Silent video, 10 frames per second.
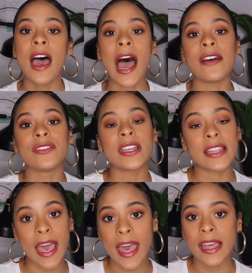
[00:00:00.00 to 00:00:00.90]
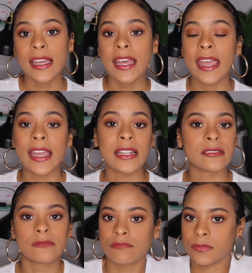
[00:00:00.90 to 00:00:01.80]
I've done that,
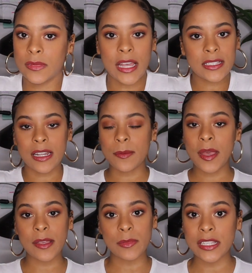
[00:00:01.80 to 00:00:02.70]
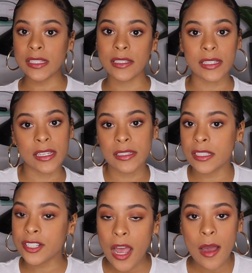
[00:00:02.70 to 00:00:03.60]
and that's gonna make me get
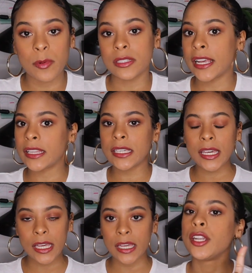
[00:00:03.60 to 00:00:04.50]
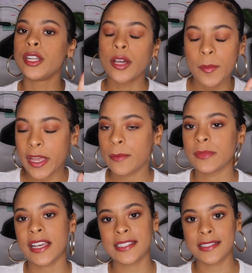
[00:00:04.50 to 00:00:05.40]
the job or land the gig. No
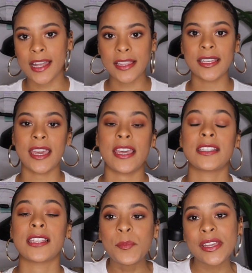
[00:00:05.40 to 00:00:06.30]
ma'am, that's not the case.